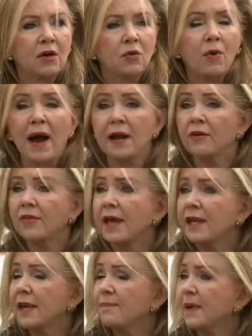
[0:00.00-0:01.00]
Why are they
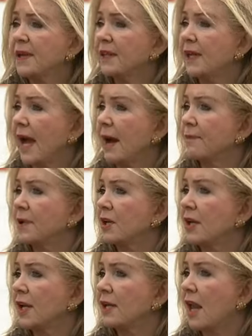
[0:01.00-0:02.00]
keeping the
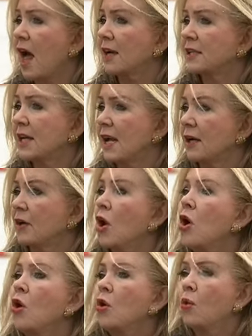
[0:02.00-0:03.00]
Capitol in lockdown?
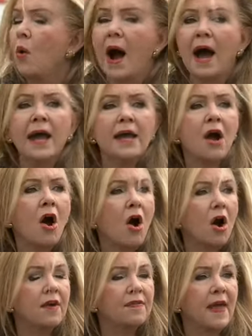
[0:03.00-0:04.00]
Why
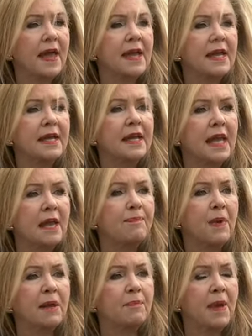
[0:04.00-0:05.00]
are they
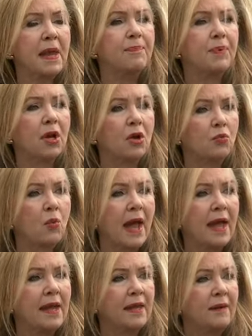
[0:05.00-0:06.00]
keeping people
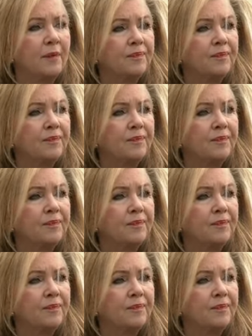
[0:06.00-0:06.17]
away,